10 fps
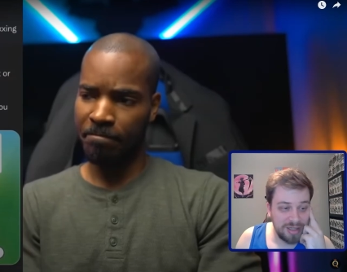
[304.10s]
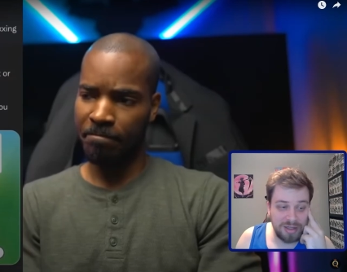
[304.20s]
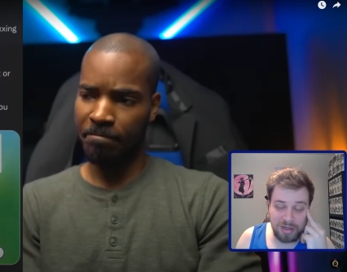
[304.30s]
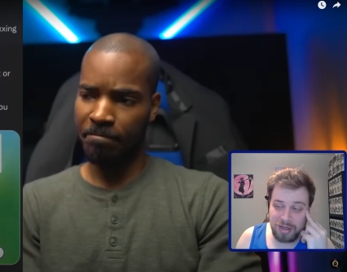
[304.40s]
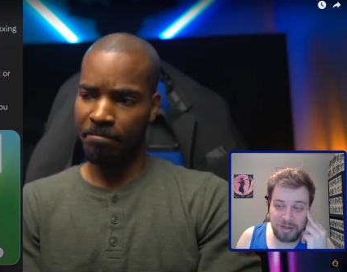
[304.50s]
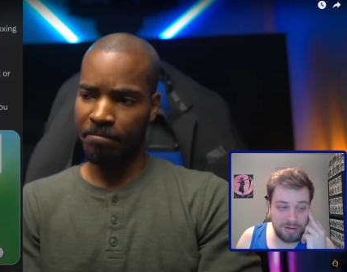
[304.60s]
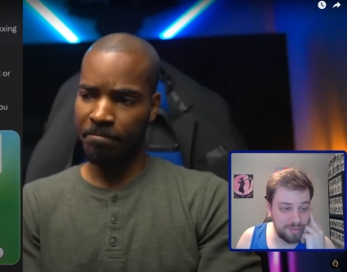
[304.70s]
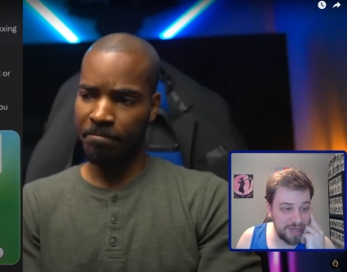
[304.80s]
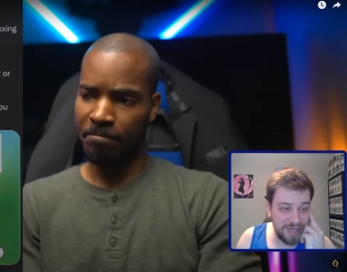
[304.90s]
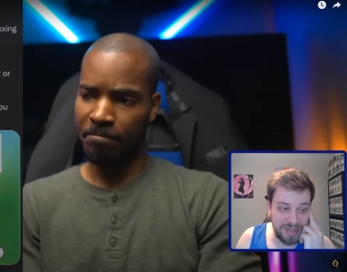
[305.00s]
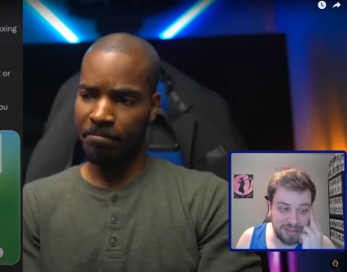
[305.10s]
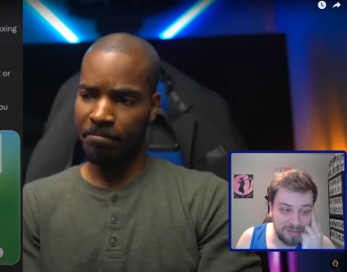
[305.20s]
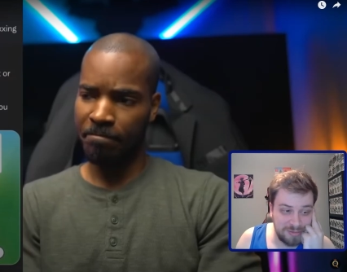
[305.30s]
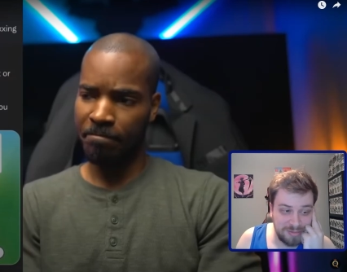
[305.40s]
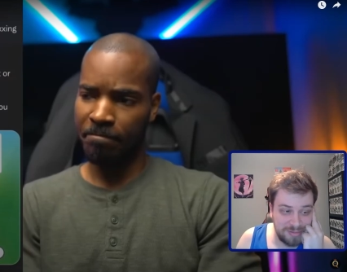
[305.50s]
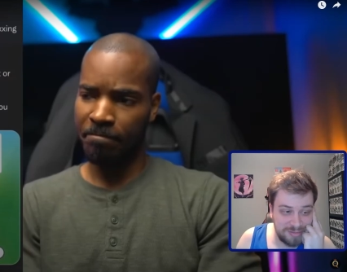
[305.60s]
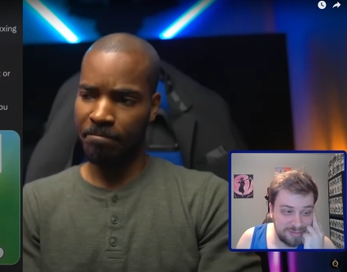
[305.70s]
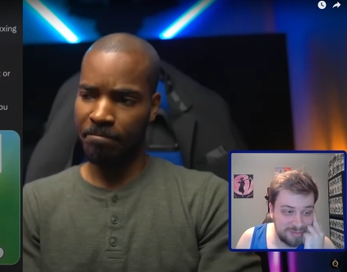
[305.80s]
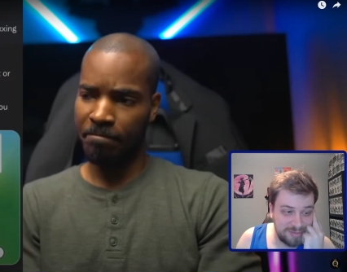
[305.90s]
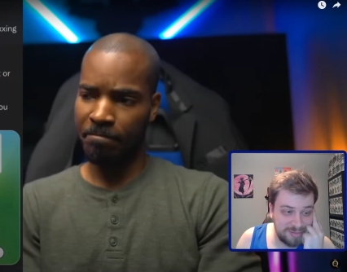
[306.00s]
Speaker 1: Oh, man.
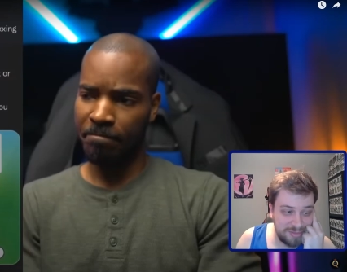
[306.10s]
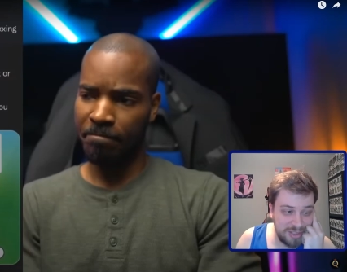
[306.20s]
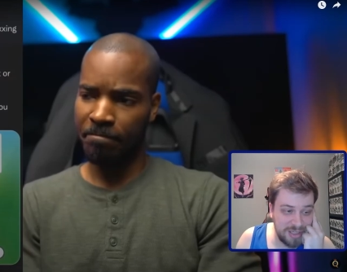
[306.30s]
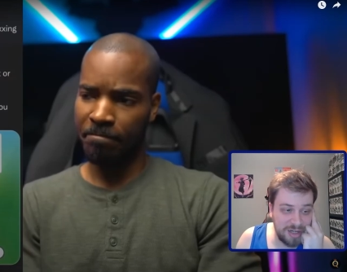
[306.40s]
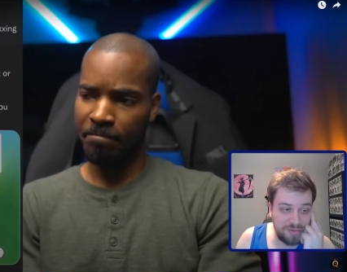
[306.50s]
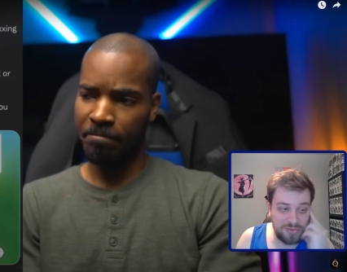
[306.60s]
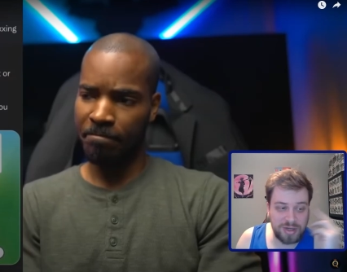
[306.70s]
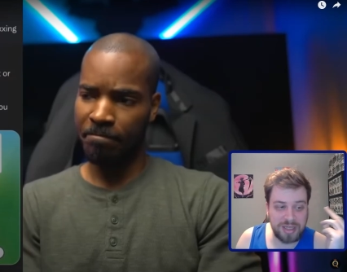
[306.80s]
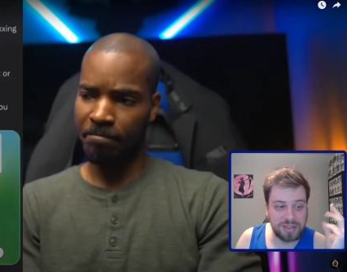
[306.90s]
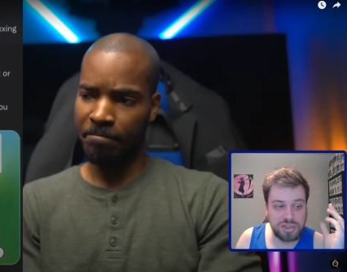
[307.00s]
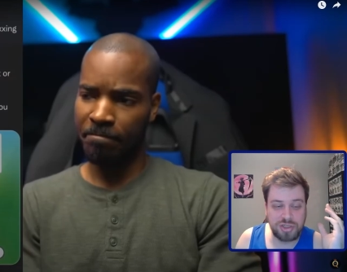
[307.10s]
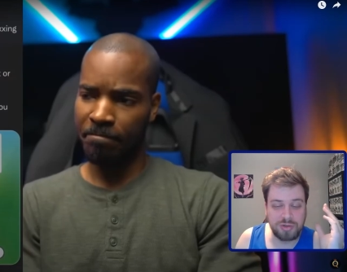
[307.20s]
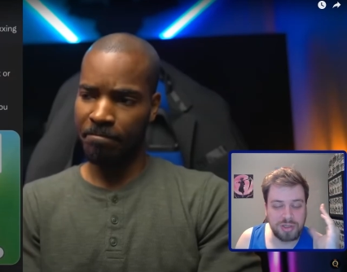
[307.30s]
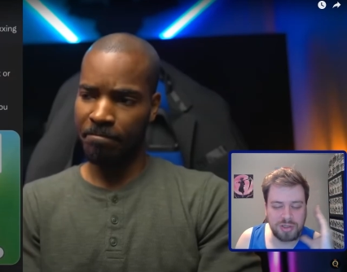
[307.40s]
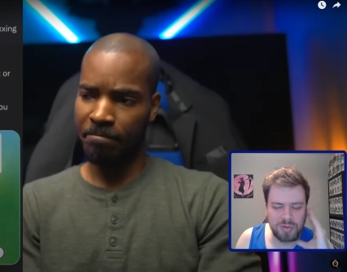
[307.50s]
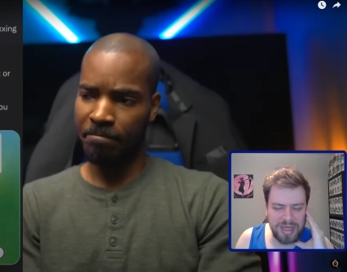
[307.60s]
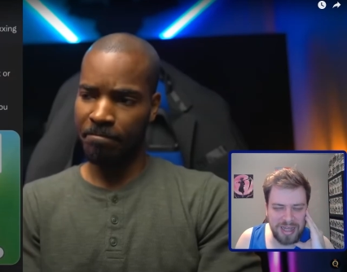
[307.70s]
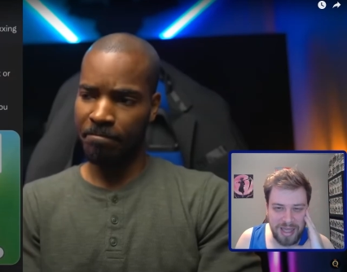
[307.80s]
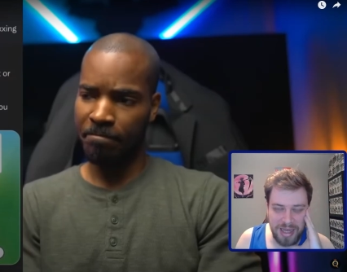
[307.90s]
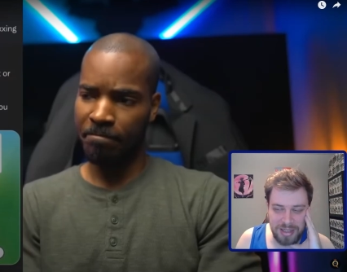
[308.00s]
He's not gonna fucking shoot you, you
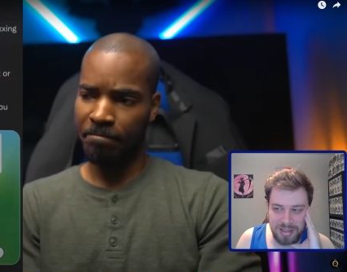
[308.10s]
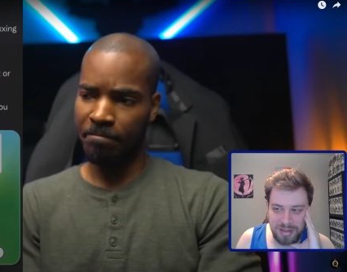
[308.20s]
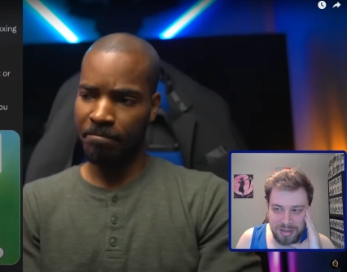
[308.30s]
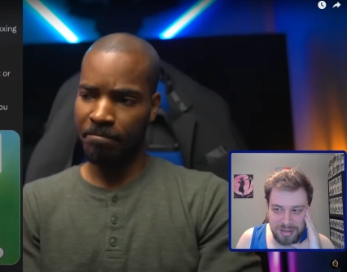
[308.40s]
idiot.